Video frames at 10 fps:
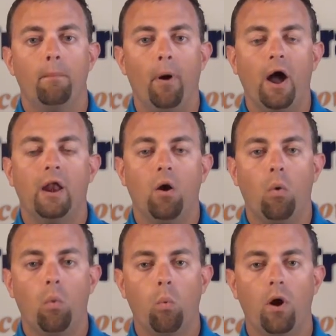but
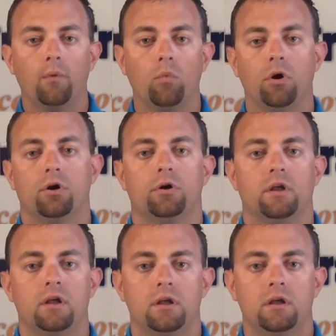one
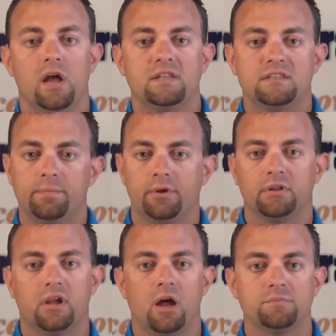word
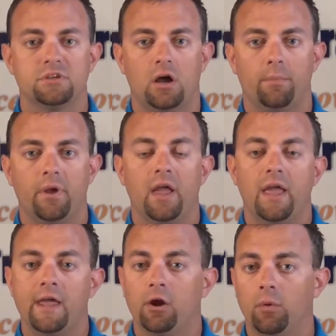typically comes up
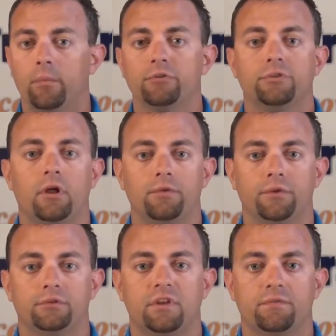in almost all
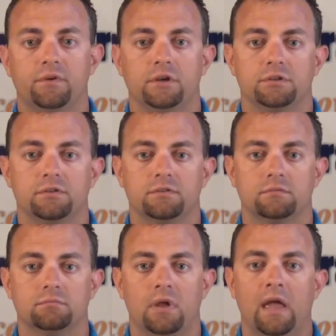of those
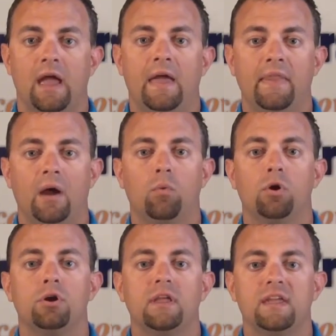definitions, and that
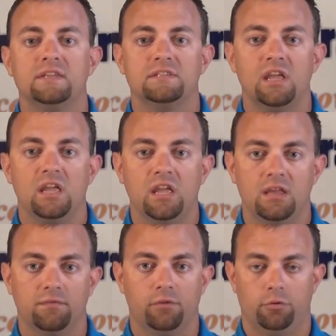word is
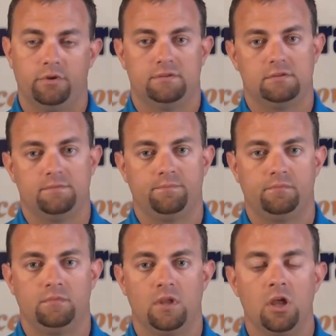influence.
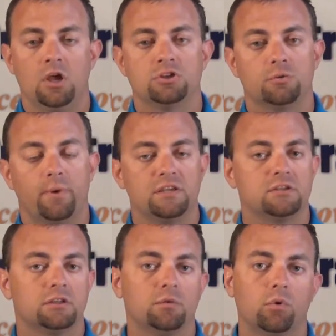So
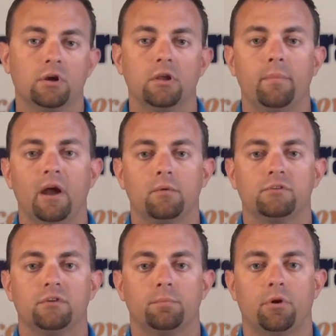basically, working
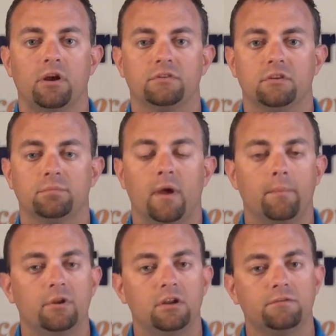backwards on the process
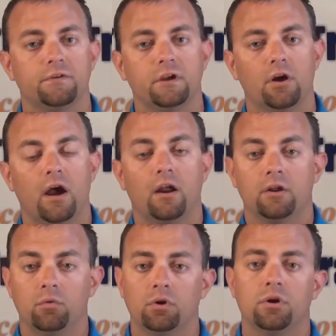map, you need to figure
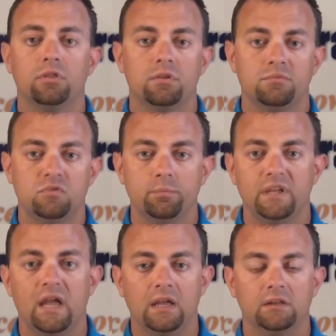out, in order to
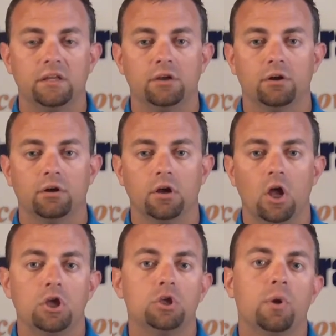be a leader,
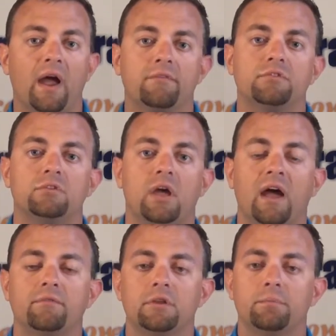you have to
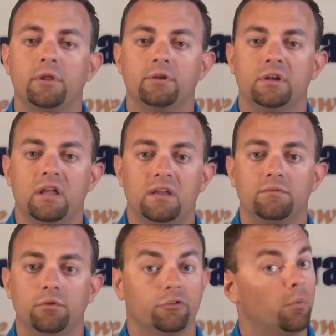have the ability to
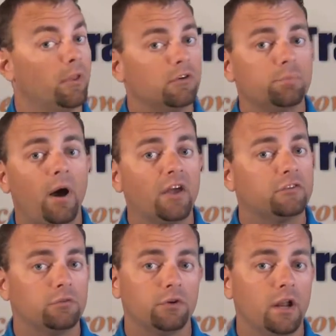influence, whether it's
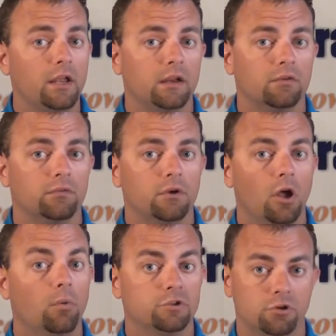positive or negative,
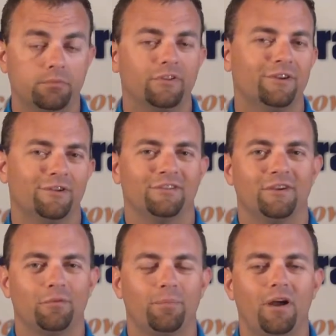which hopefully you're
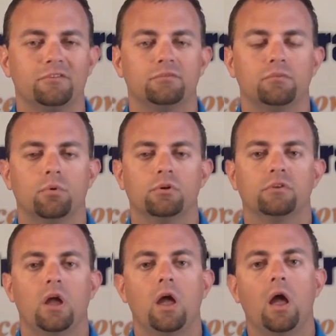using it for positive, of
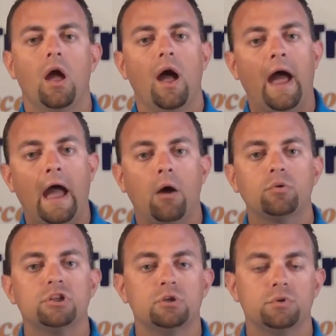course.
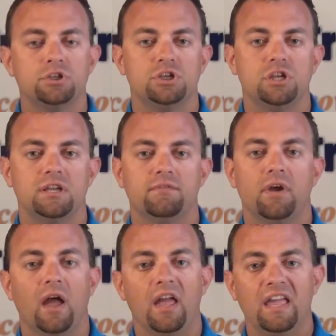How do you
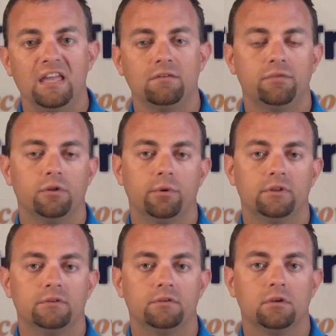achieve
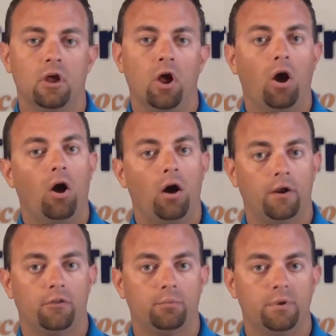influence
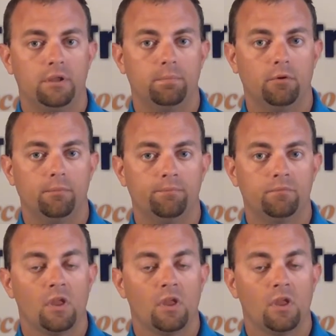on other people?